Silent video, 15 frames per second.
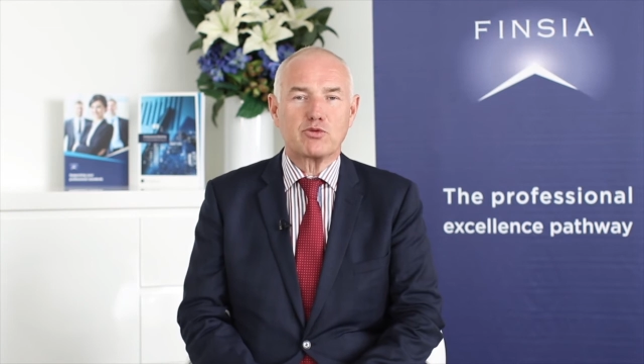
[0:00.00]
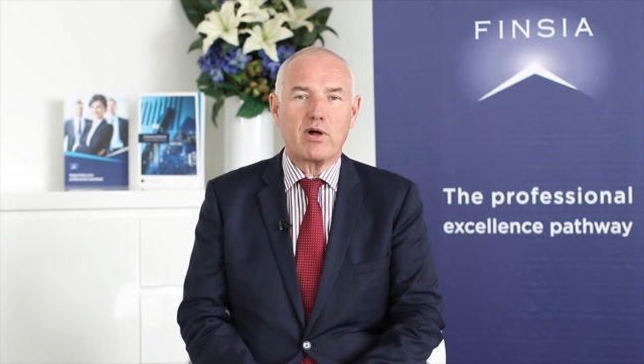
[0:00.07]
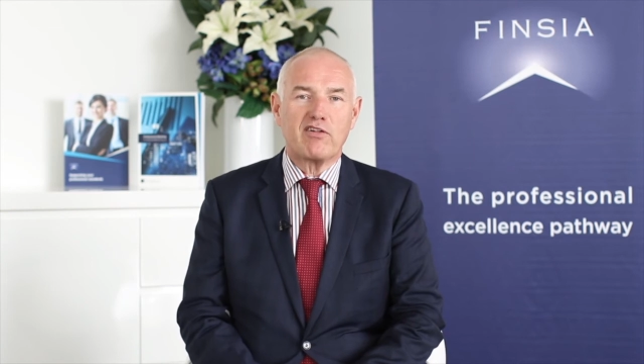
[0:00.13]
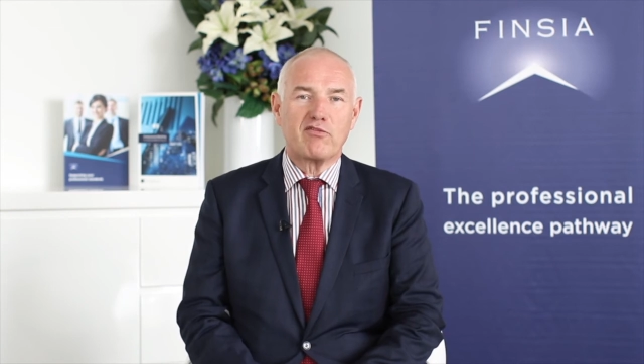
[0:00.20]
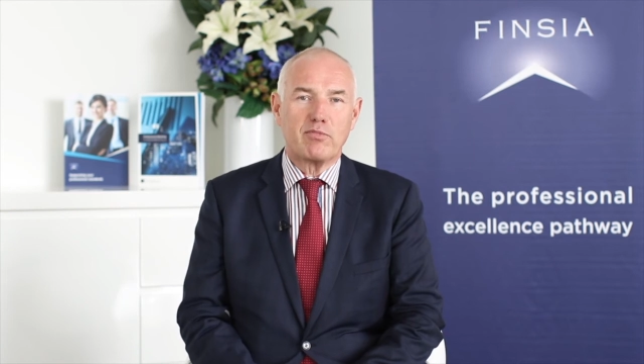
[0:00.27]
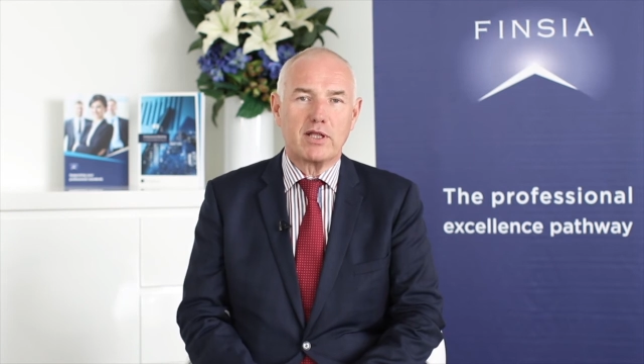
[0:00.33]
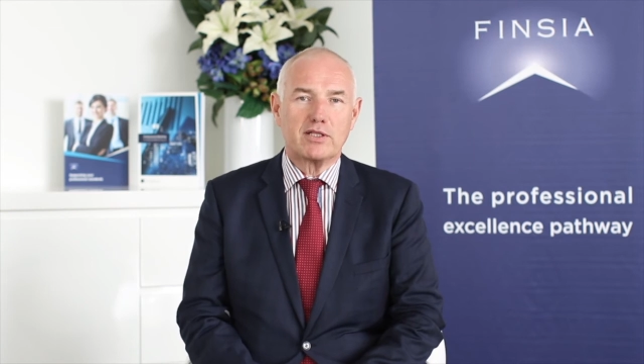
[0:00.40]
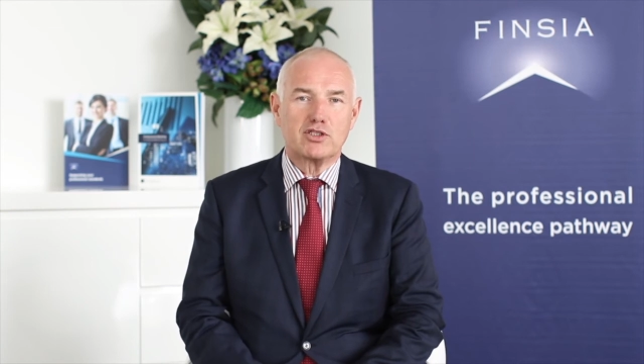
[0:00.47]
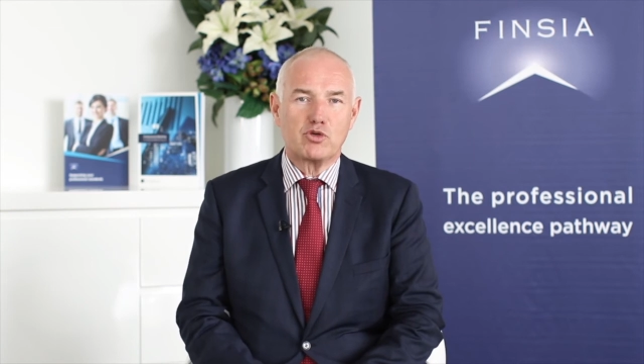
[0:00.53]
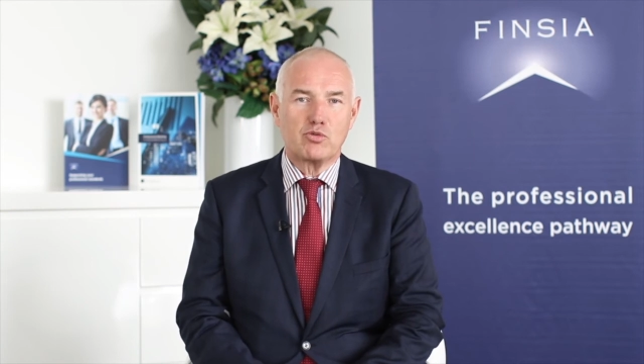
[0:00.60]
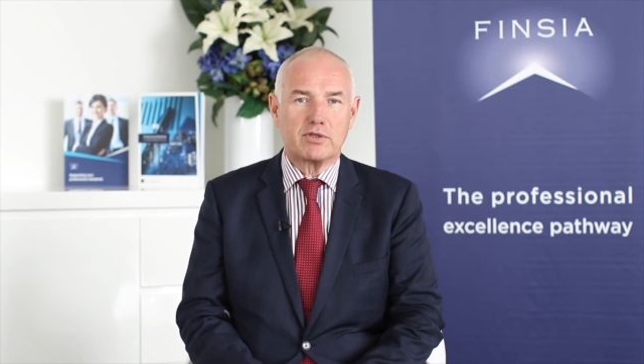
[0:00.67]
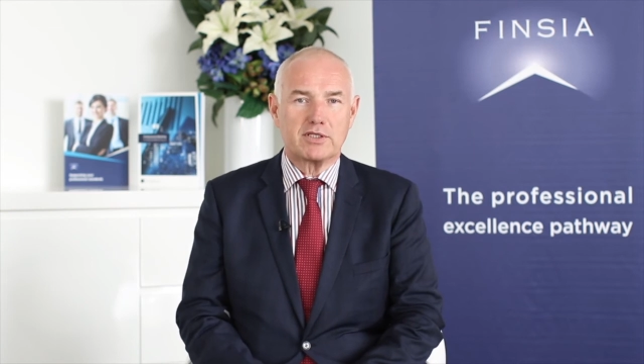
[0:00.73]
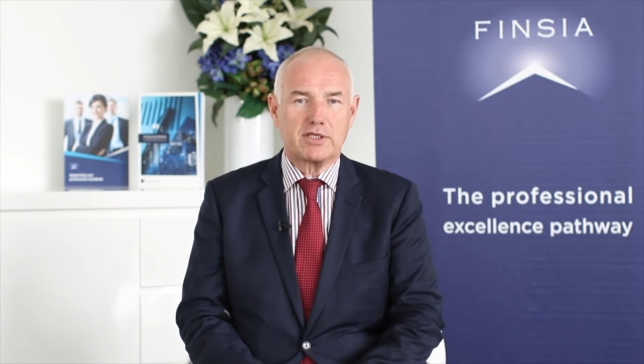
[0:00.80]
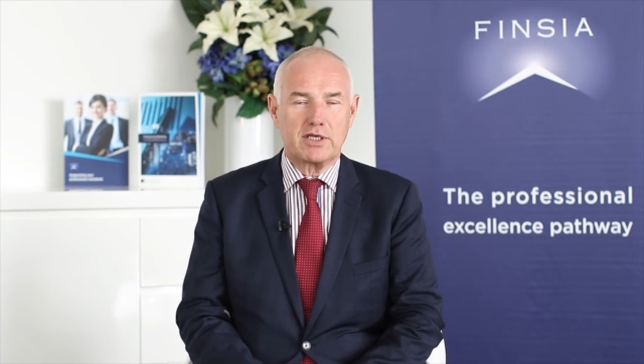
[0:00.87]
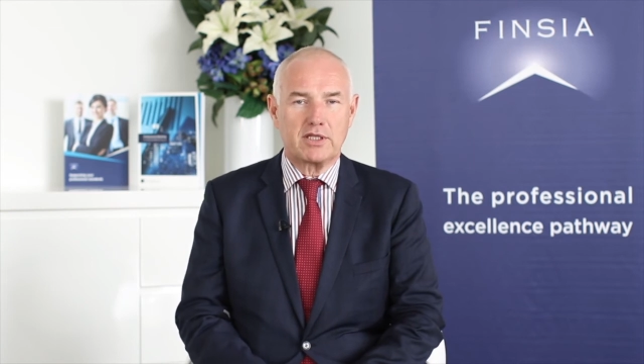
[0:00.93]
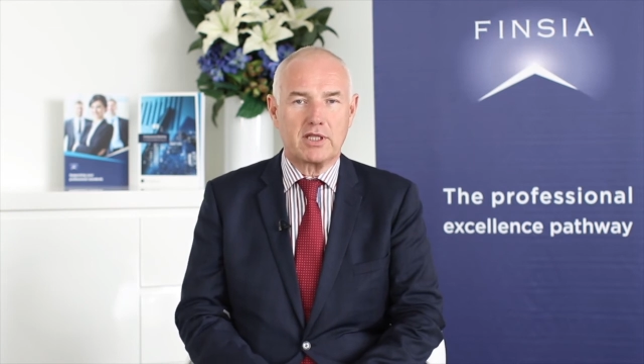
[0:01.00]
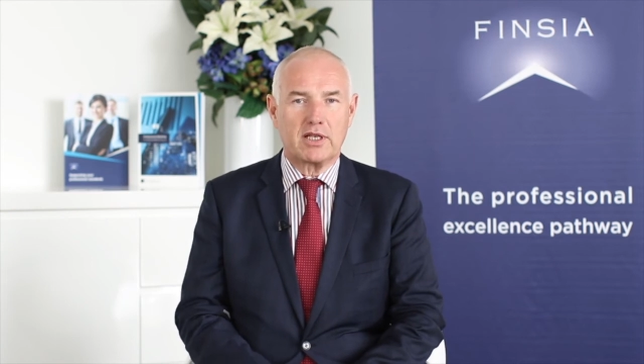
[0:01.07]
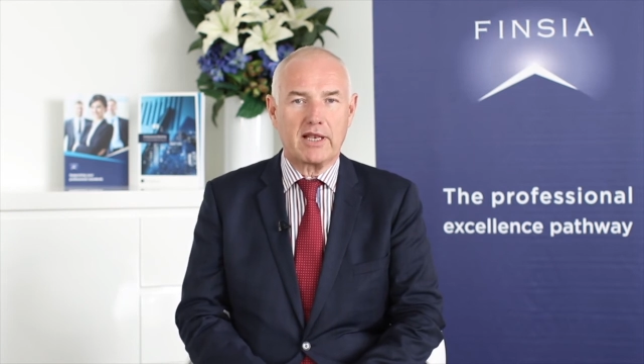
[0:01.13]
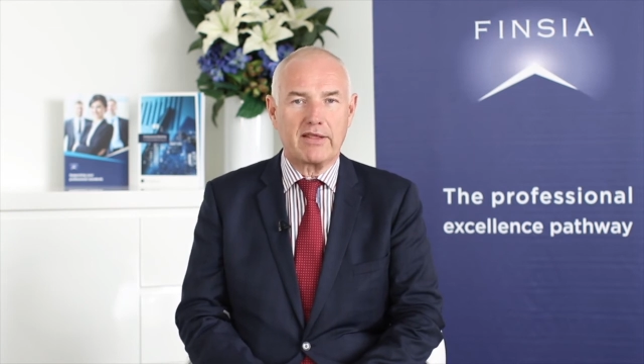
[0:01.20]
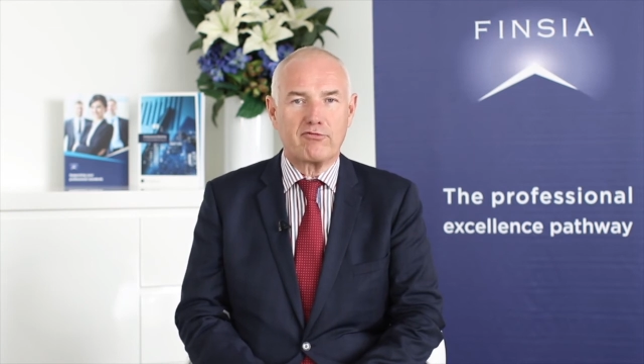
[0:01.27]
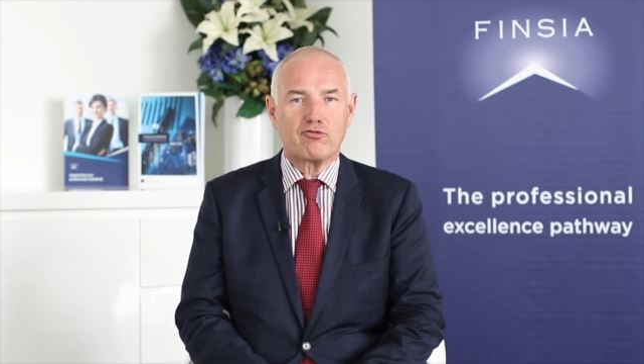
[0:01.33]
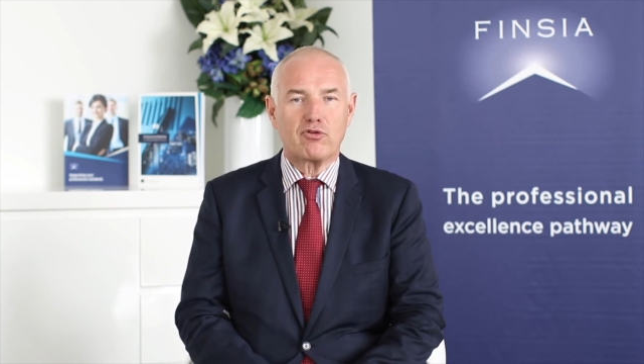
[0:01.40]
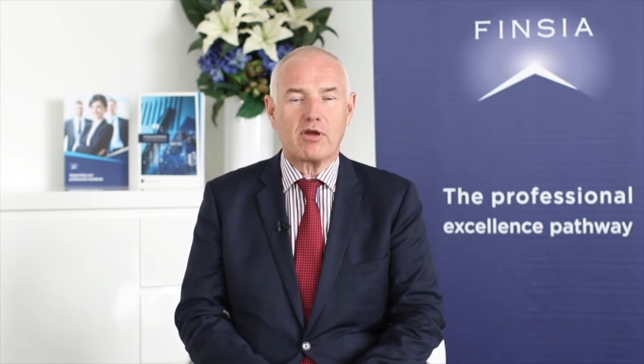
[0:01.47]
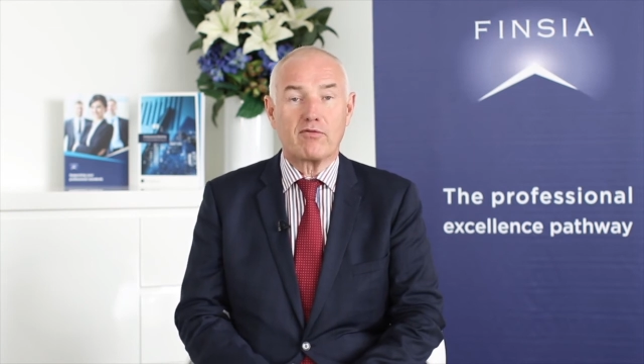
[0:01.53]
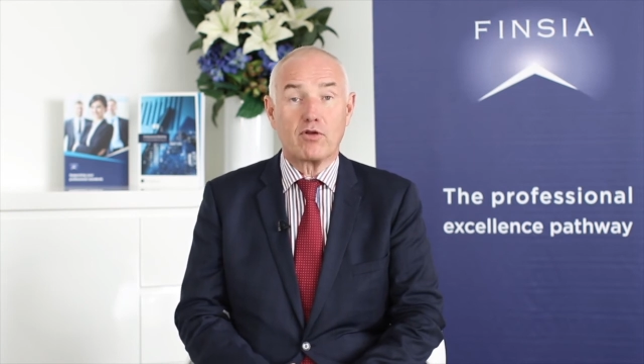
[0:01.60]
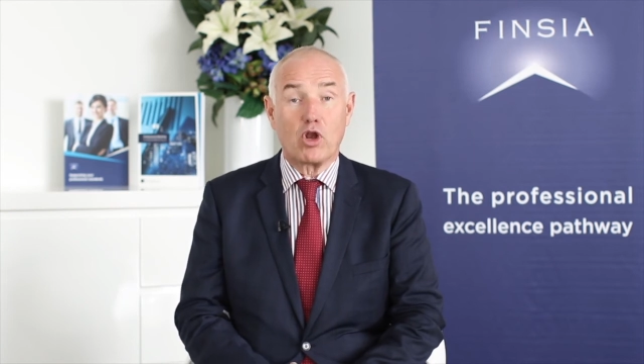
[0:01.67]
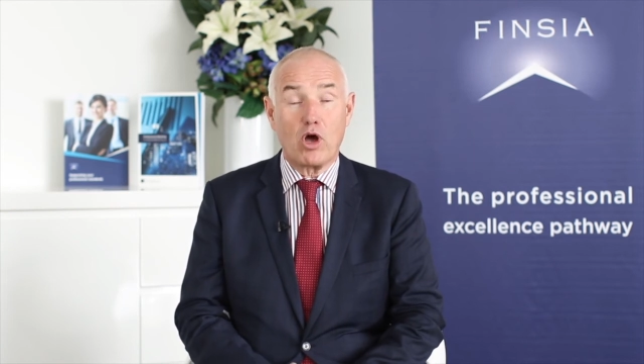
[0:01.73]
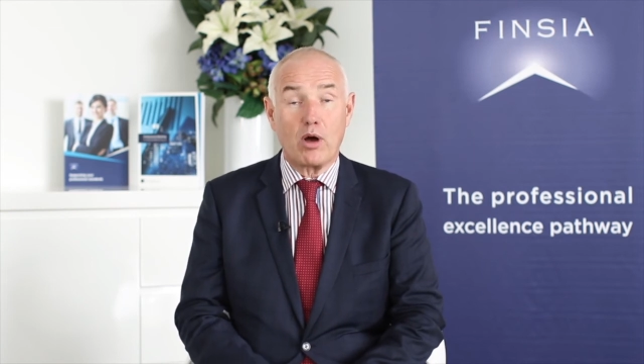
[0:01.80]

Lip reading: 12 months, you will see the delivery of a